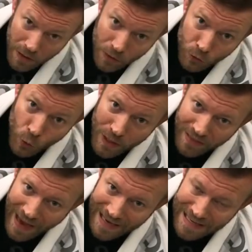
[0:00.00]
in doing
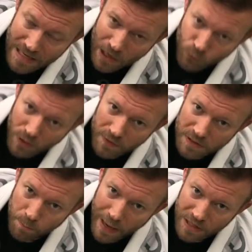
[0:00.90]
that, he's gotten rid of
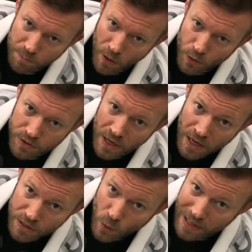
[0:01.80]
his base post,
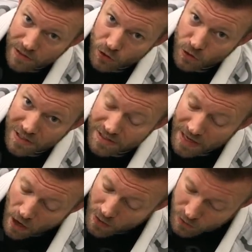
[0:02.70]
so I can turn this
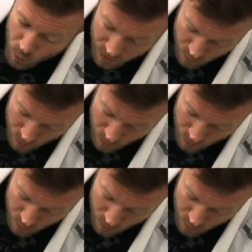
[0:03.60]
now into